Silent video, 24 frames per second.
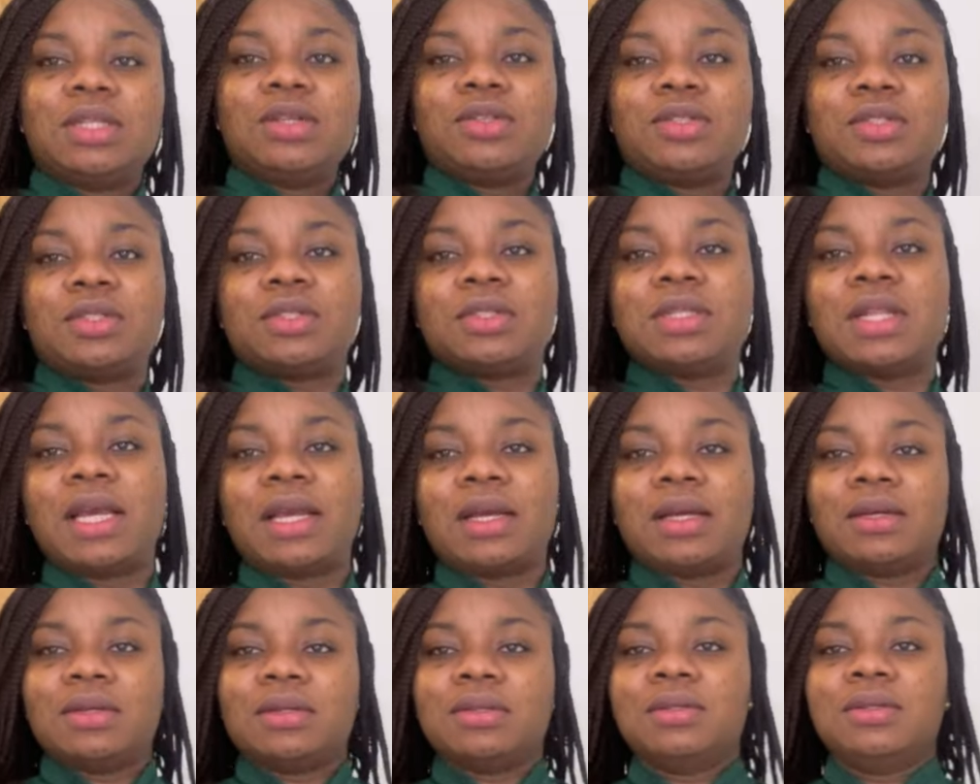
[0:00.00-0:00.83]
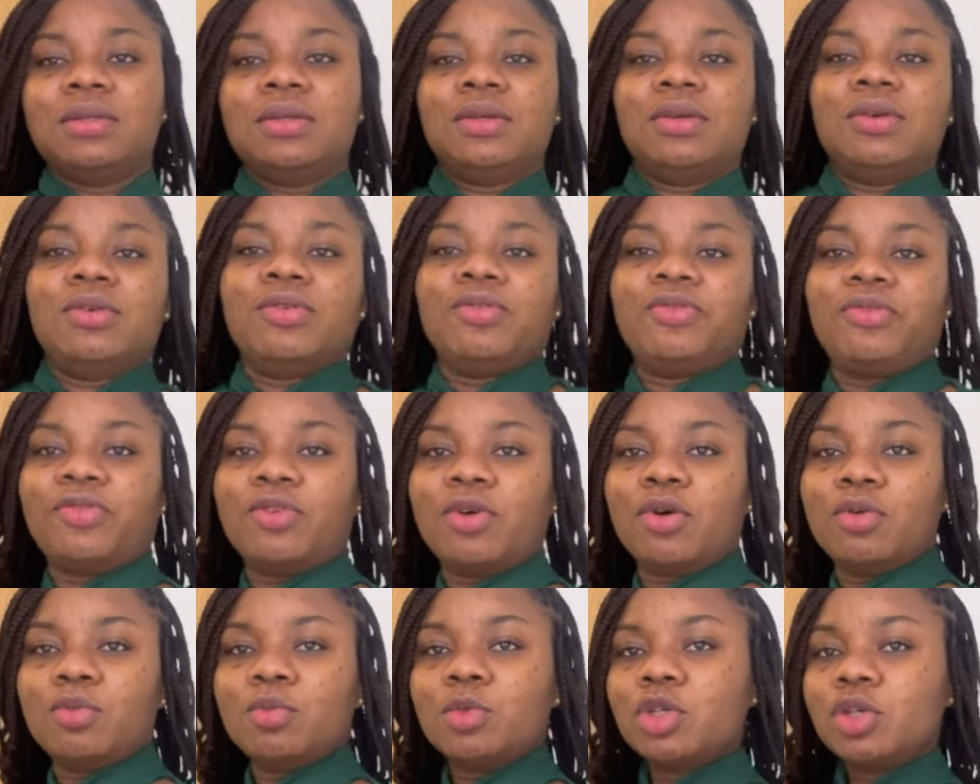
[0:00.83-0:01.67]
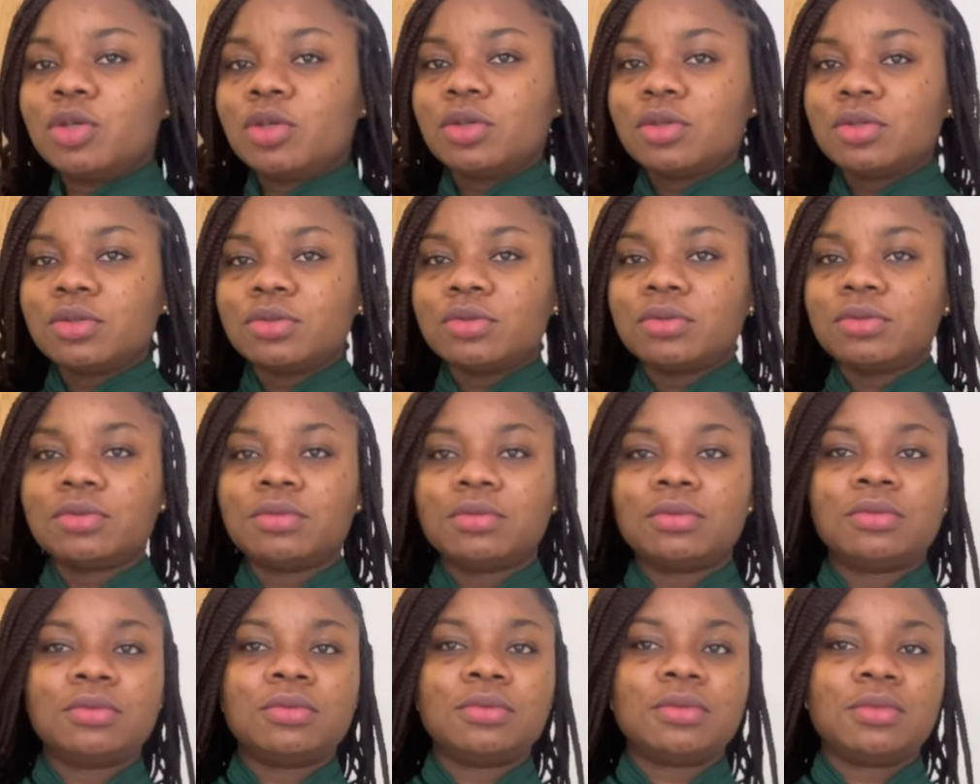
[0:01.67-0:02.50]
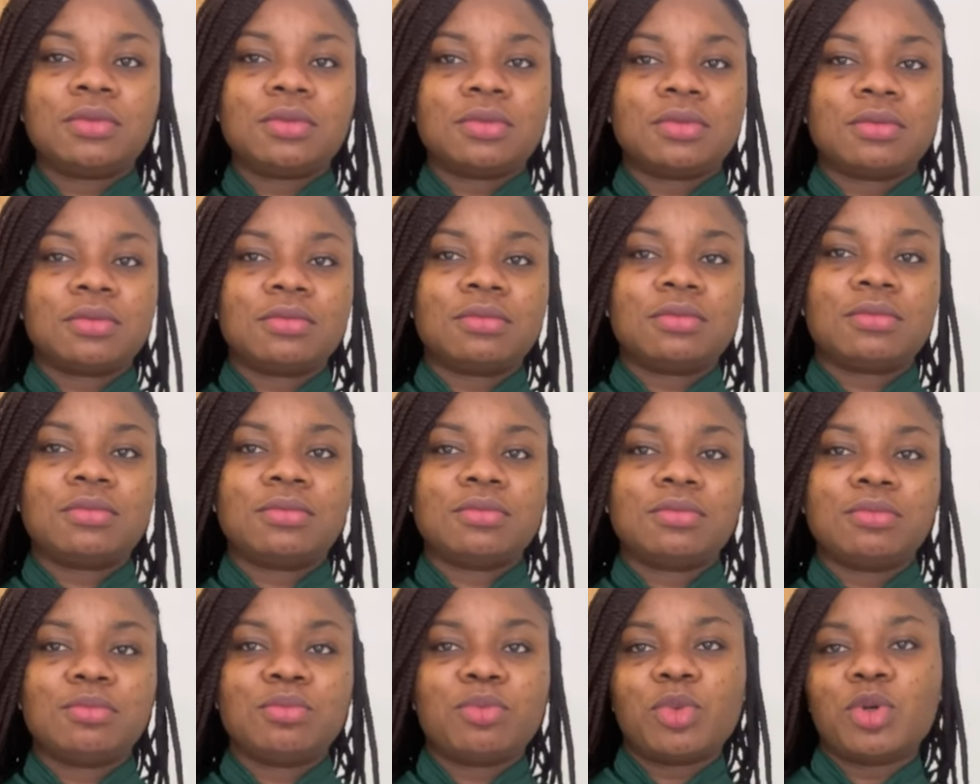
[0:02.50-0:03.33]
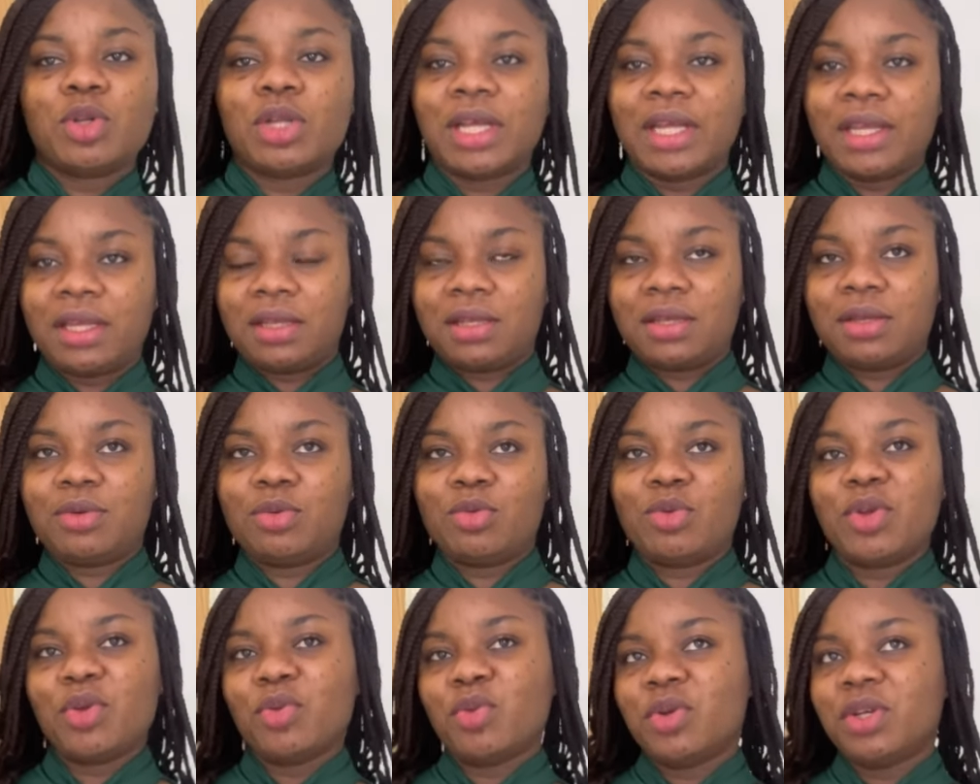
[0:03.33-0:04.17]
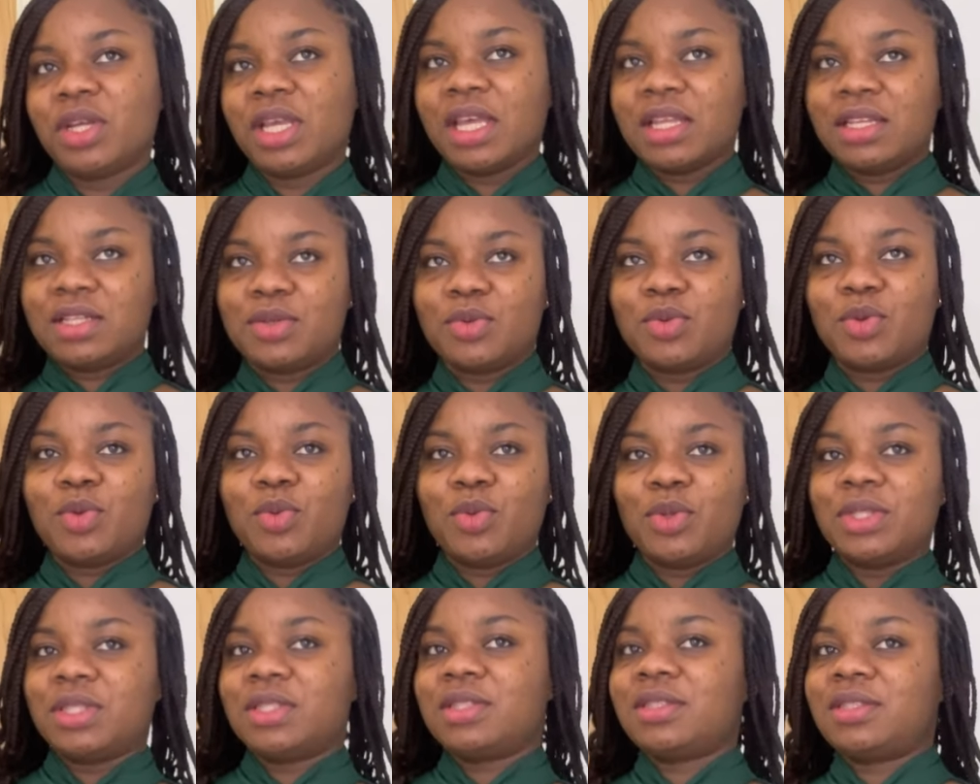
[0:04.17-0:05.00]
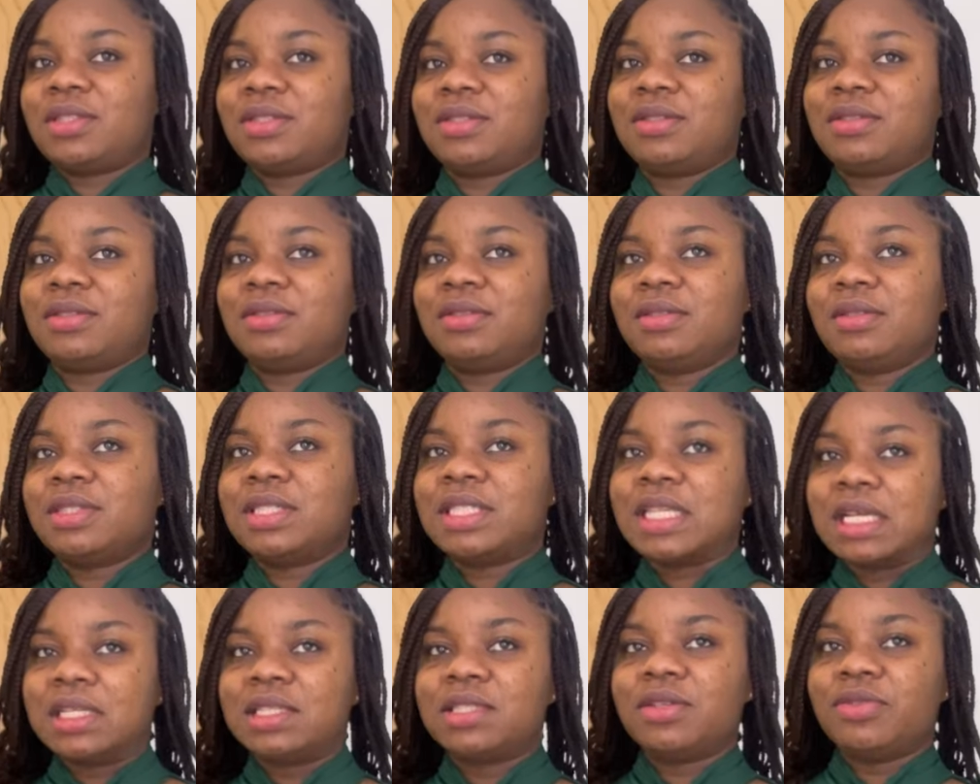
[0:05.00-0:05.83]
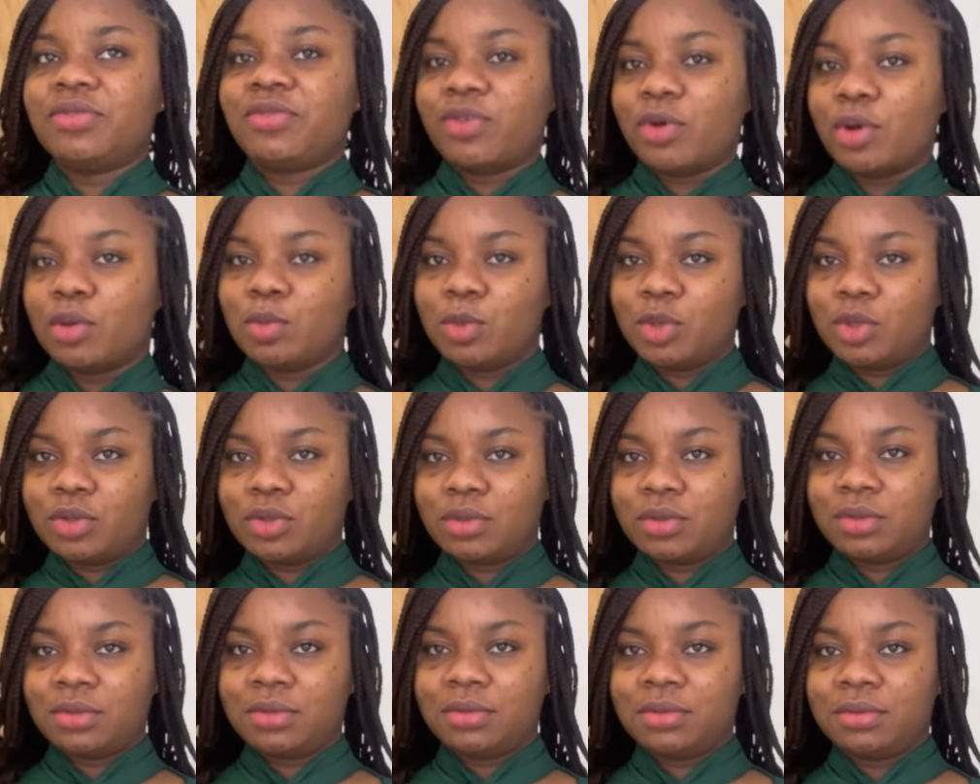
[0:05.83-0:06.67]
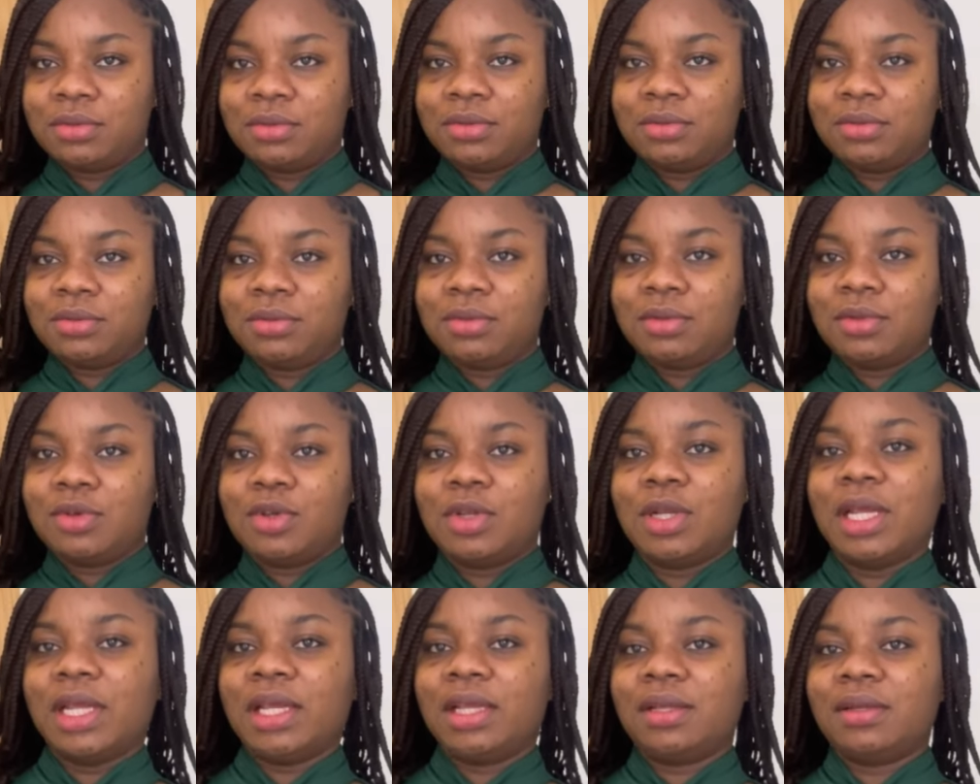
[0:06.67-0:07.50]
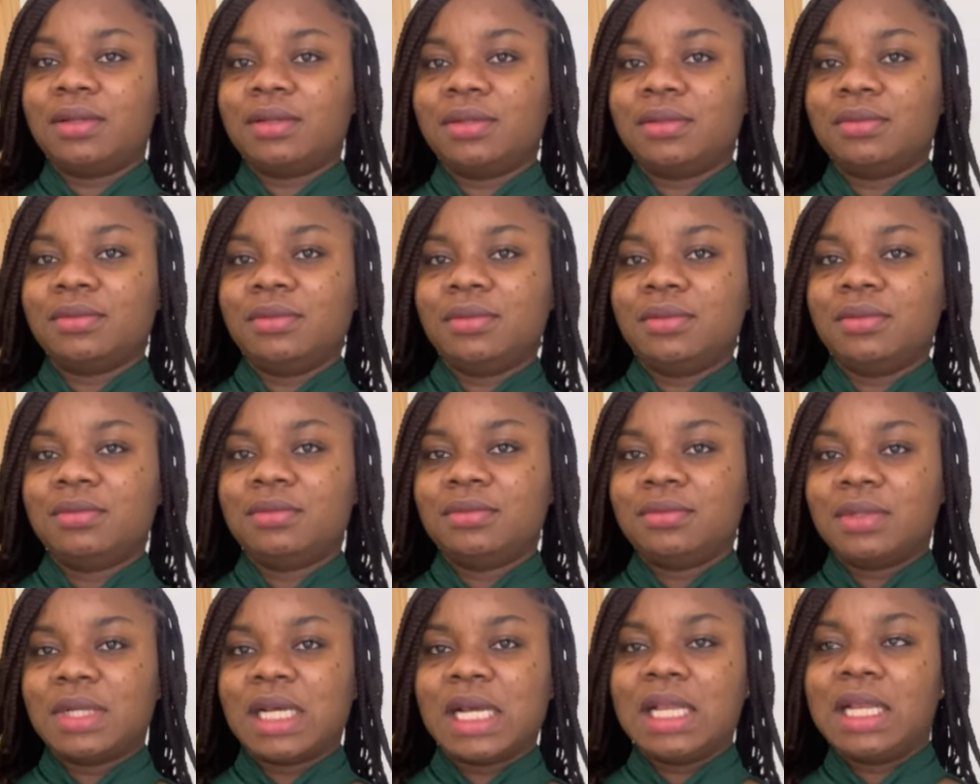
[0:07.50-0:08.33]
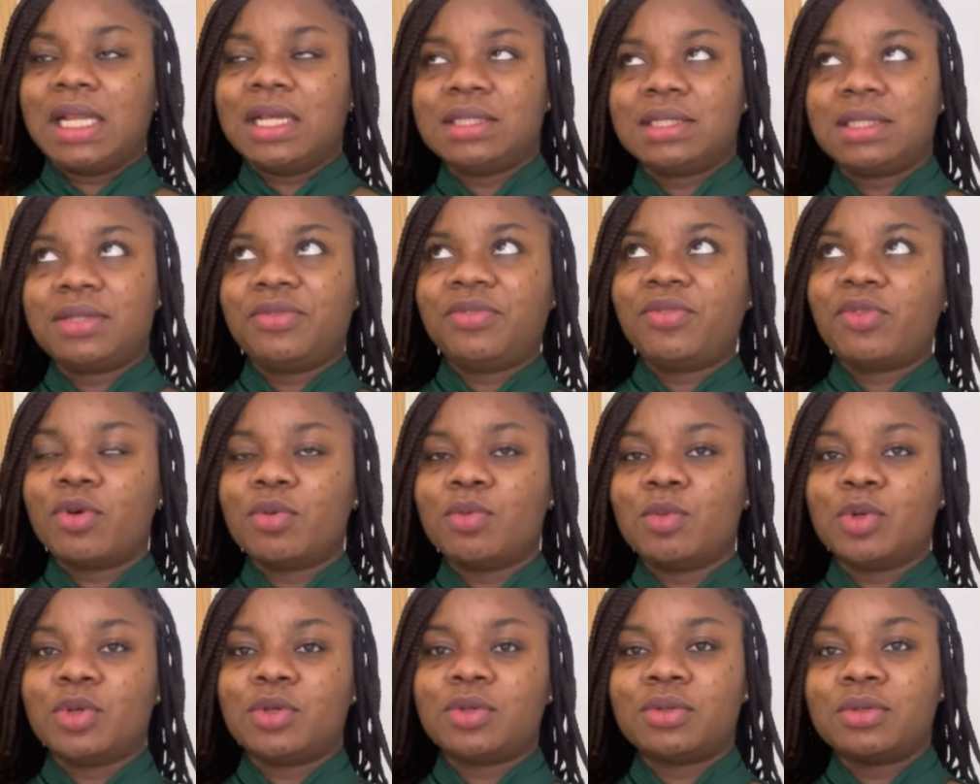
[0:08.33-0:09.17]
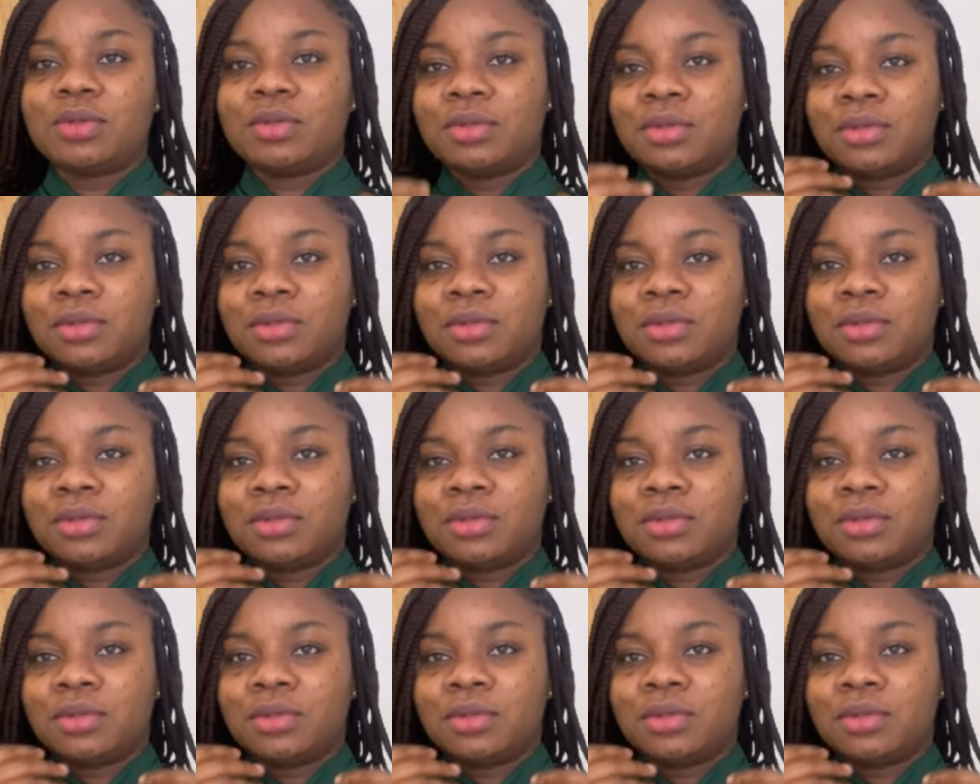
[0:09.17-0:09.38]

looks like formal, but like when you want to get away with sexy formal, or like classy formal.